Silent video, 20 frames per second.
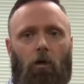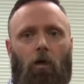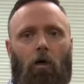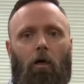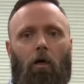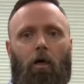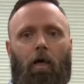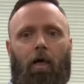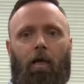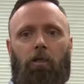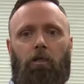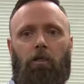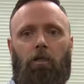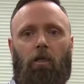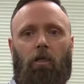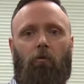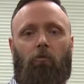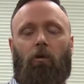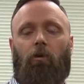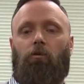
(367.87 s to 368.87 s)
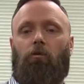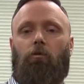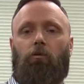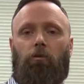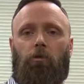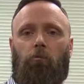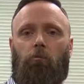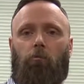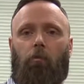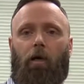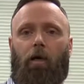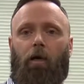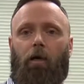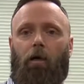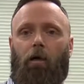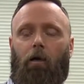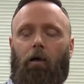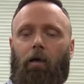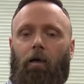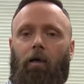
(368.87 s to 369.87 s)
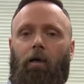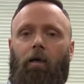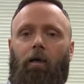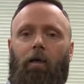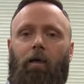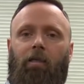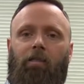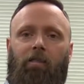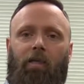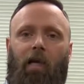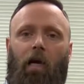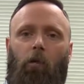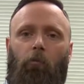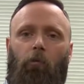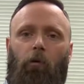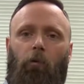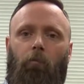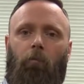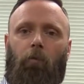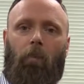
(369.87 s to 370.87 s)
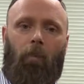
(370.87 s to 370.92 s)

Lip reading: HD resolution by an SD output.